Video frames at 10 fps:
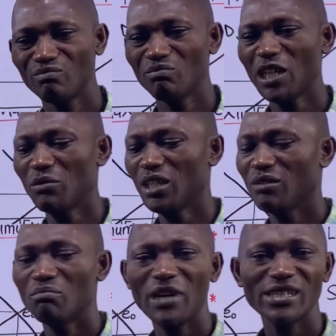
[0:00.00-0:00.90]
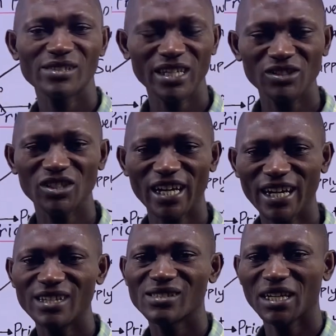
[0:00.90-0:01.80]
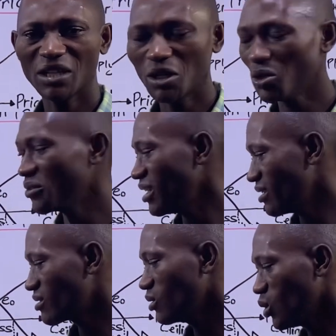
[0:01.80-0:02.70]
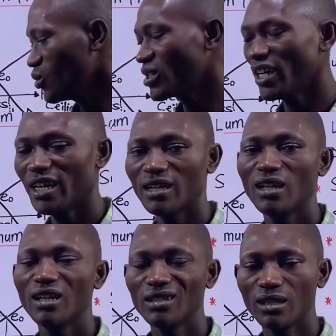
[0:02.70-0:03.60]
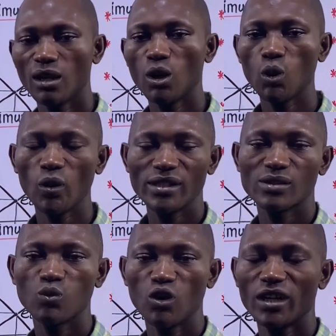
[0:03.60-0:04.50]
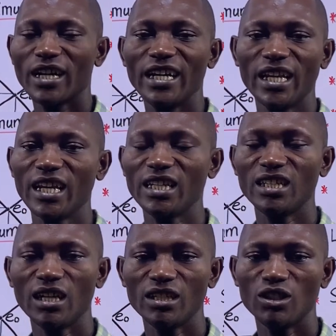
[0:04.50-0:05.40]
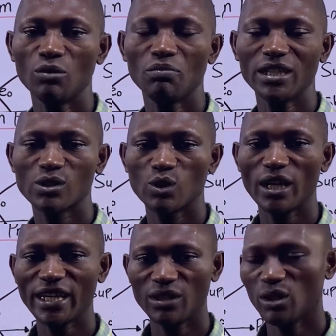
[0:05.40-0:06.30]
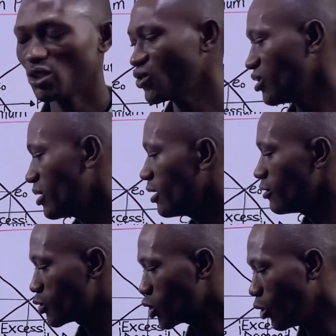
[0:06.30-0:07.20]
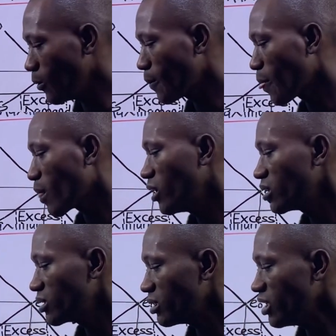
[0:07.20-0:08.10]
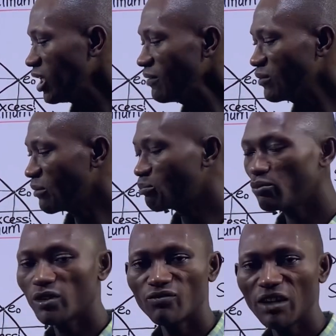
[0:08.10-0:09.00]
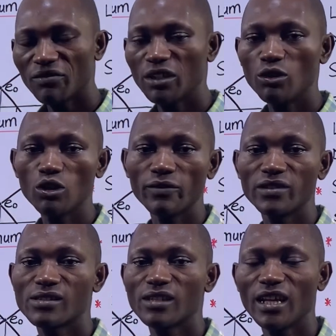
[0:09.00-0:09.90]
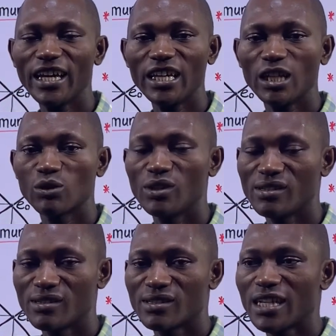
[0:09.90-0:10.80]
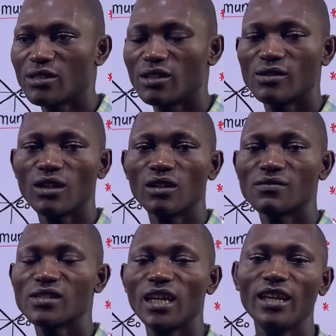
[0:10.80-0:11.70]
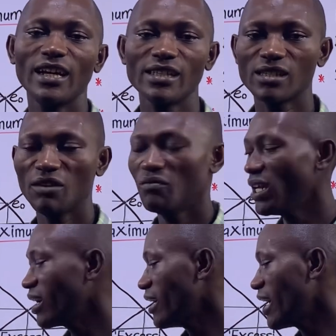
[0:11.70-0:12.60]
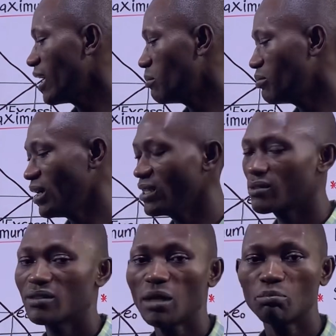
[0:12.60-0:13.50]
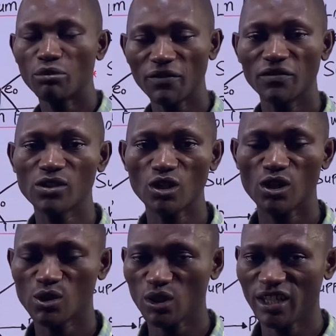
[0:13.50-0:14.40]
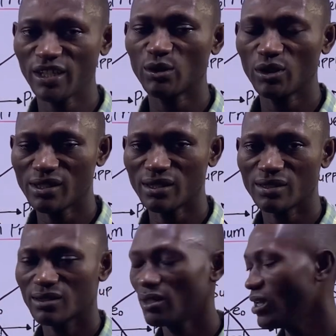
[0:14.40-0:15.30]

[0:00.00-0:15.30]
maybe messengers and all that. Those are the lowest worker in any particular industry. So if the revenue of the seller increases as a result of selling at a very higher price, their profit also increases.